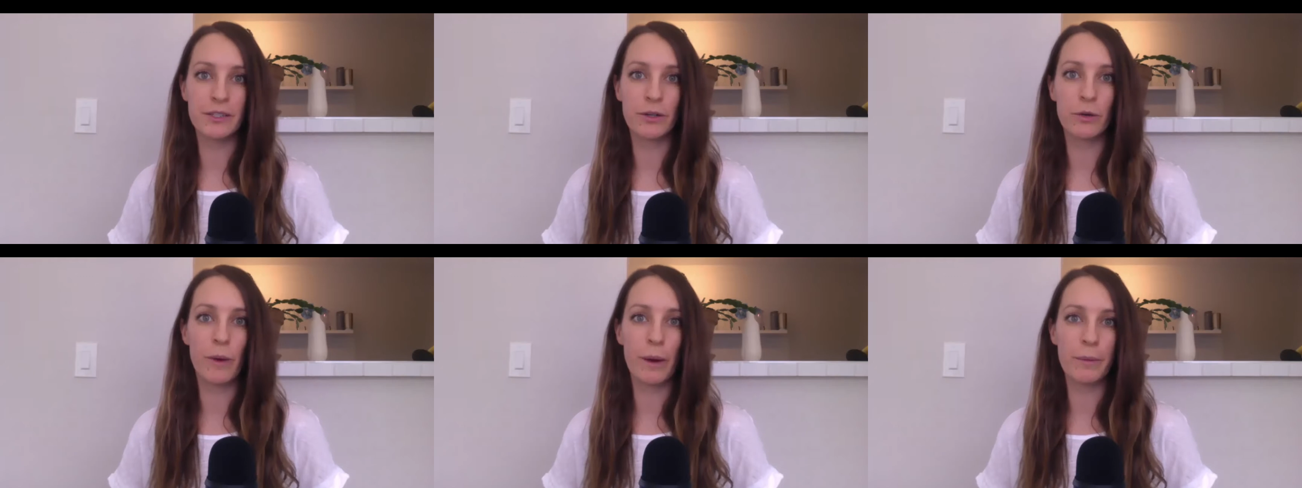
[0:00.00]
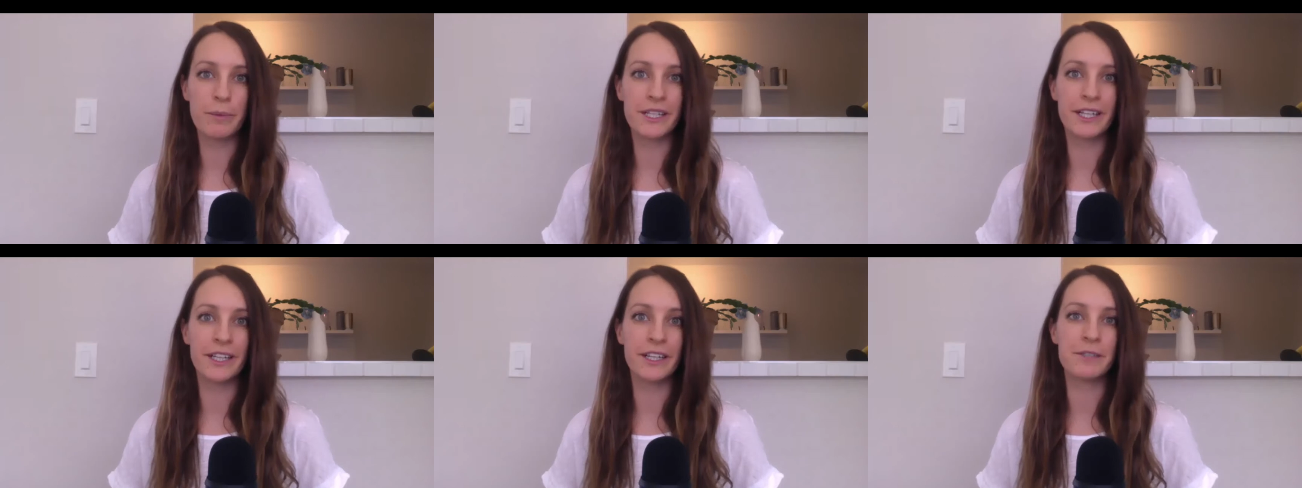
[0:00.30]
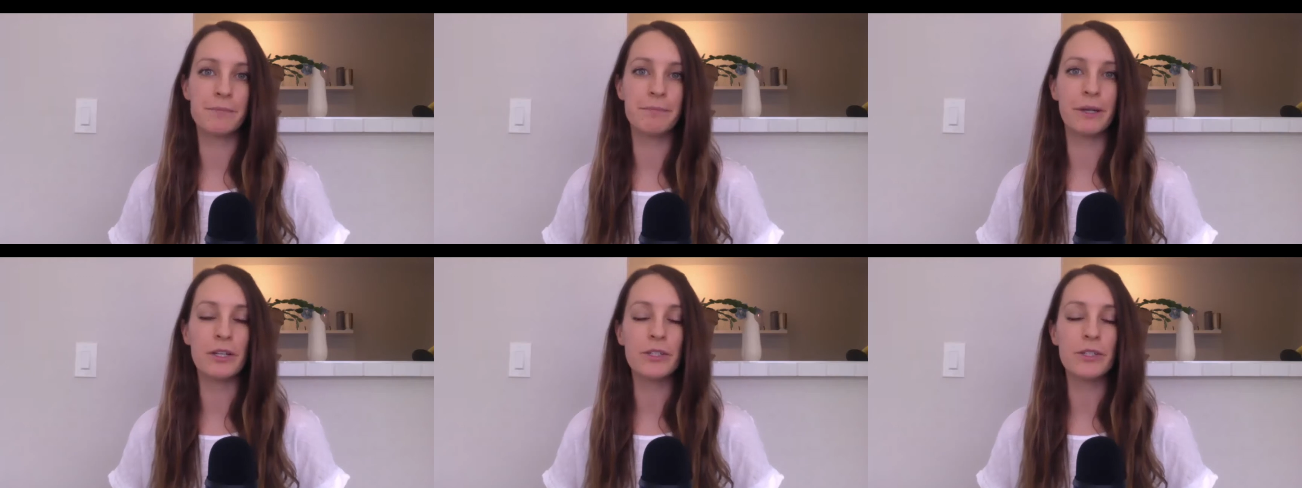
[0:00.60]
your website is
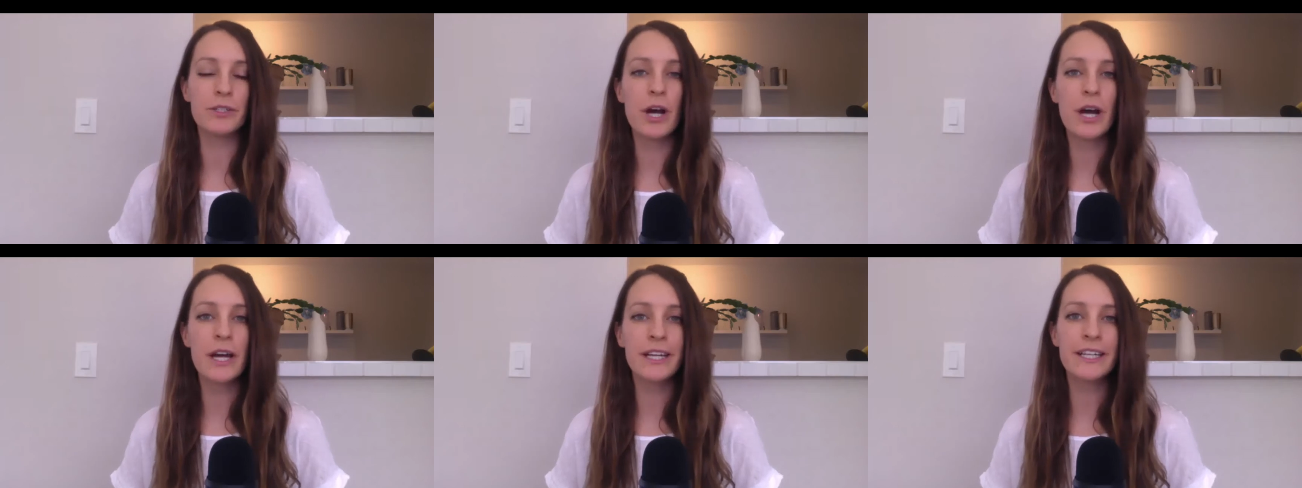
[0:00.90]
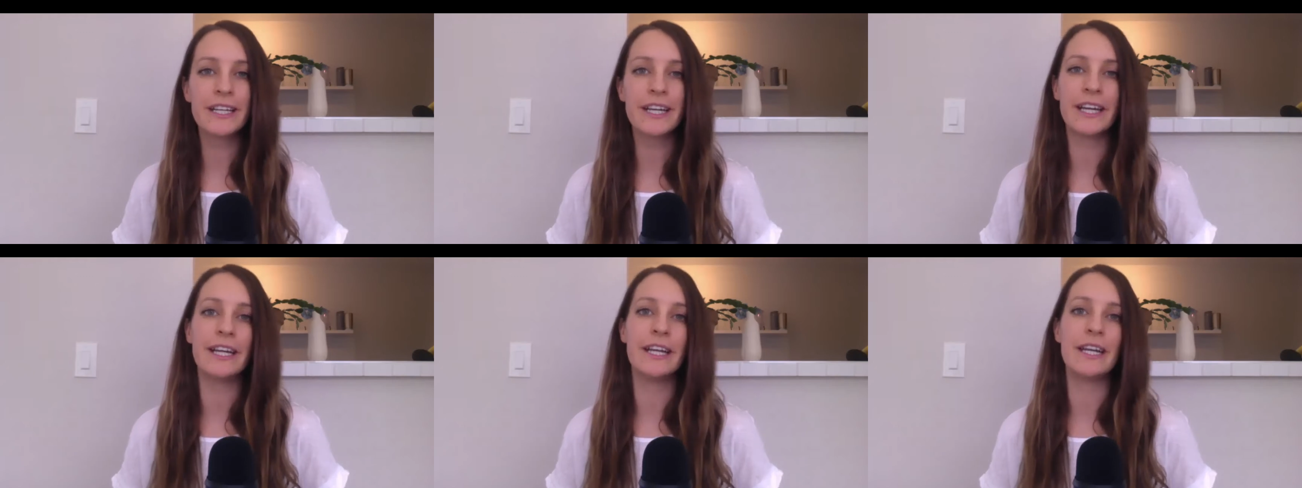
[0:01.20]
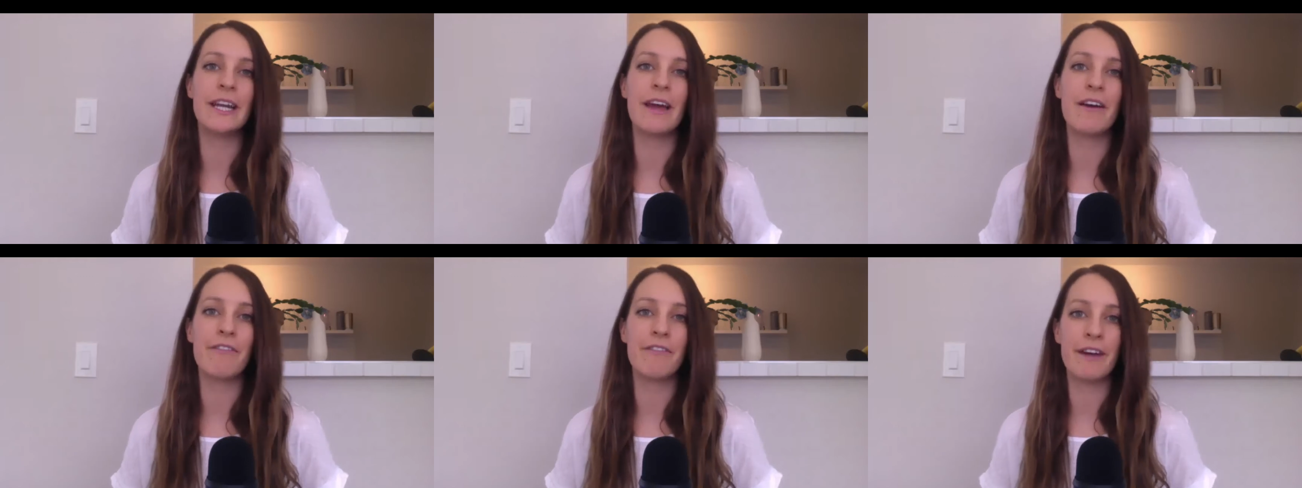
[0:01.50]
built on can
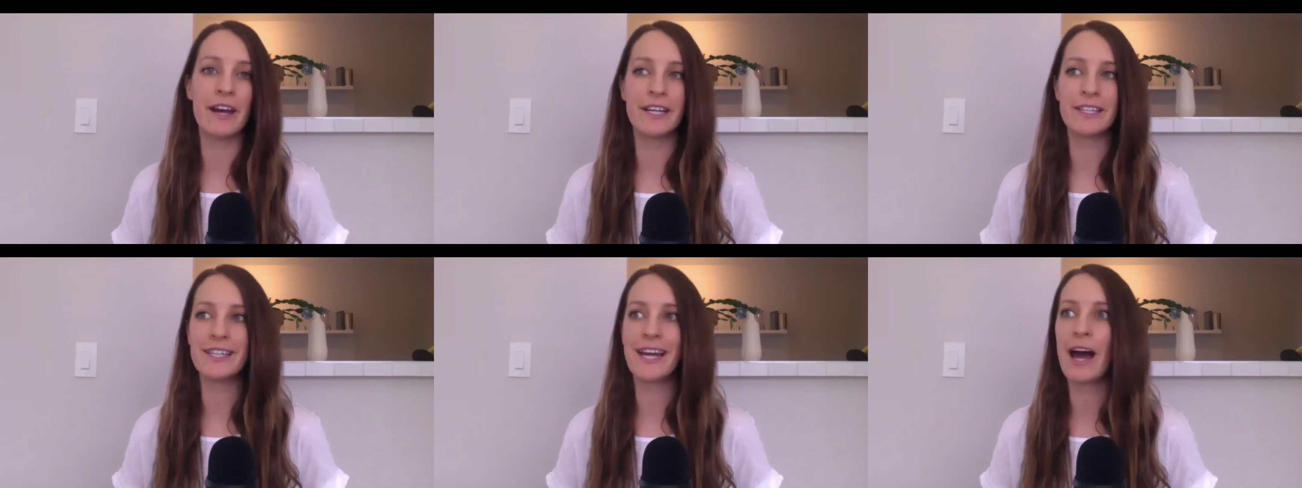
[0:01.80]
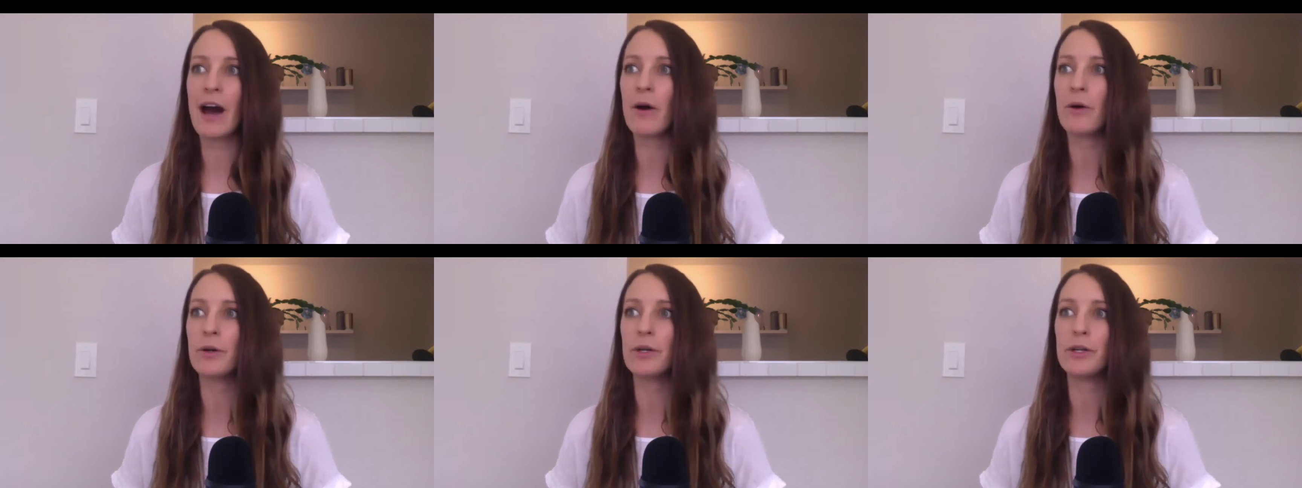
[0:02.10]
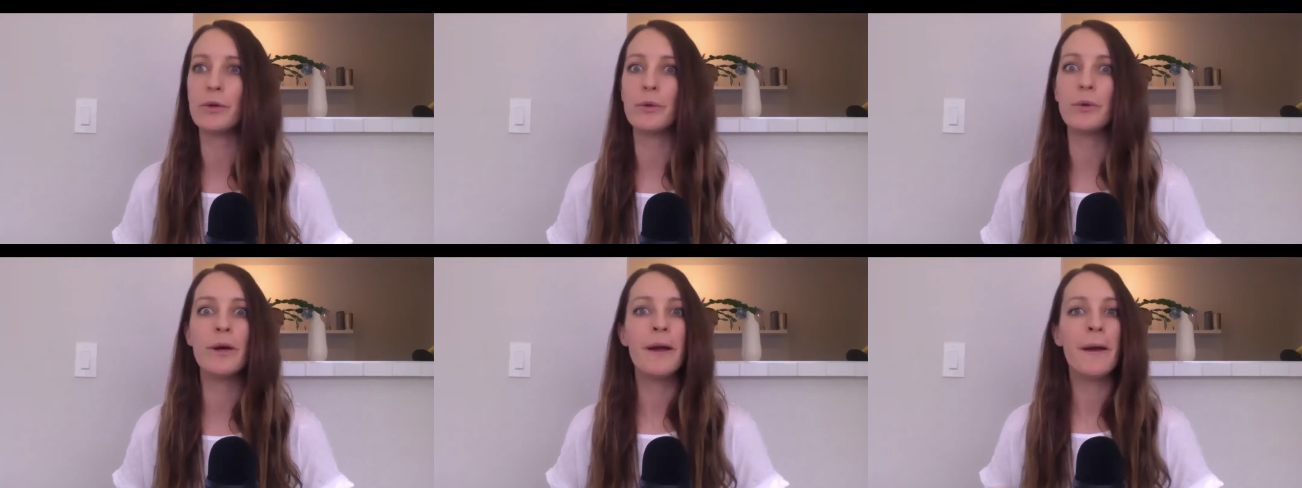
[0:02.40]
affect how
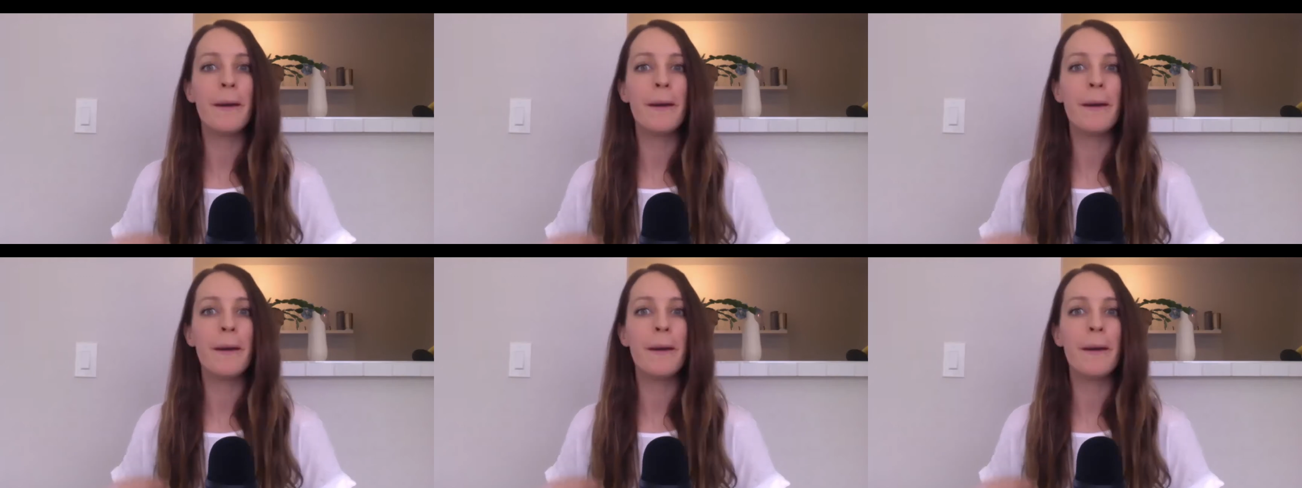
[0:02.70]
you